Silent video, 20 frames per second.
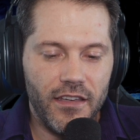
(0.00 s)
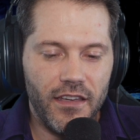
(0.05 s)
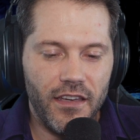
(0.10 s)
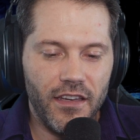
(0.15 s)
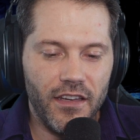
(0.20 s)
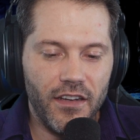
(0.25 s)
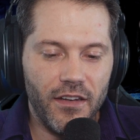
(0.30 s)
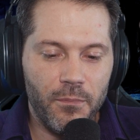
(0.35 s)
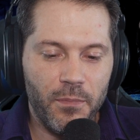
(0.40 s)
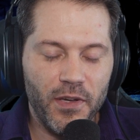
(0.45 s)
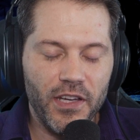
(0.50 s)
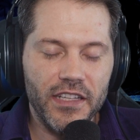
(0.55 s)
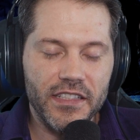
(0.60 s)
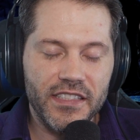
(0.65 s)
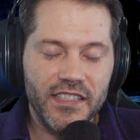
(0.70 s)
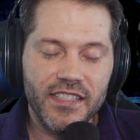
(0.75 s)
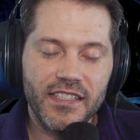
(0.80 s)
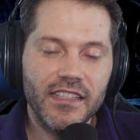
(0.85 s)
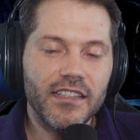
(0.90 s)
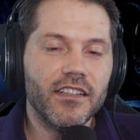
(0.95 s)
yeah, but
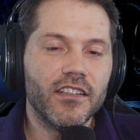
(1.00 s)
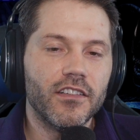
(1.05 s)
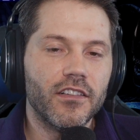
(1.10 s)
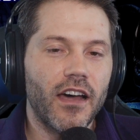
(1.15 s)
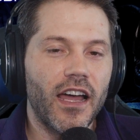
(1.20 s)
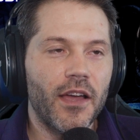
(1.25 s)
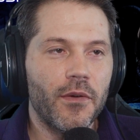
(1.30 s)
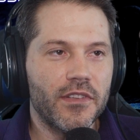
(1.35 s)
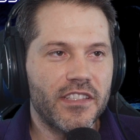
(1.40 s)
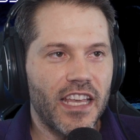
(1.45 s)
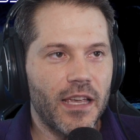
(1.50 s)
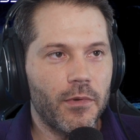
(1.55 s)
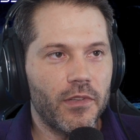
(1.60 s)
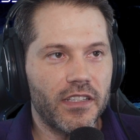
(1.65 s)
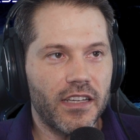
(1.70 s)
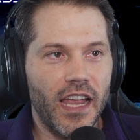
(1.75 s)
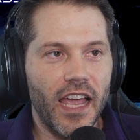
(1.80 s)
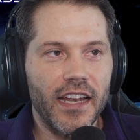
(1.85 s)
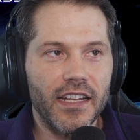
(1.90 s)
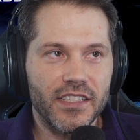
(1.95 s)
still, I was able to
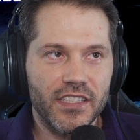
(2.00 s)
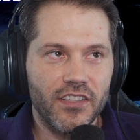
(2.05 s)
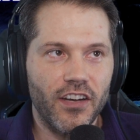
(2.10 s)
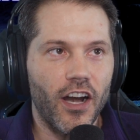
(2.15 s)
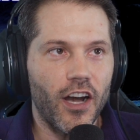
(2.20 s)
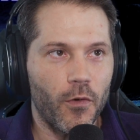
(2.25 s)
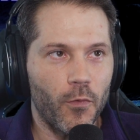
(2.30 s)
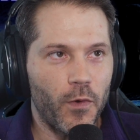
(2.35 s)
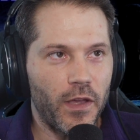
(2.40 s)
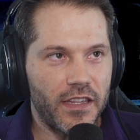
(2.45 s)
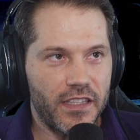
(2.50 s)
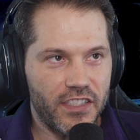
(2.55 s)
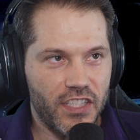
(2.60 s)
kind of start with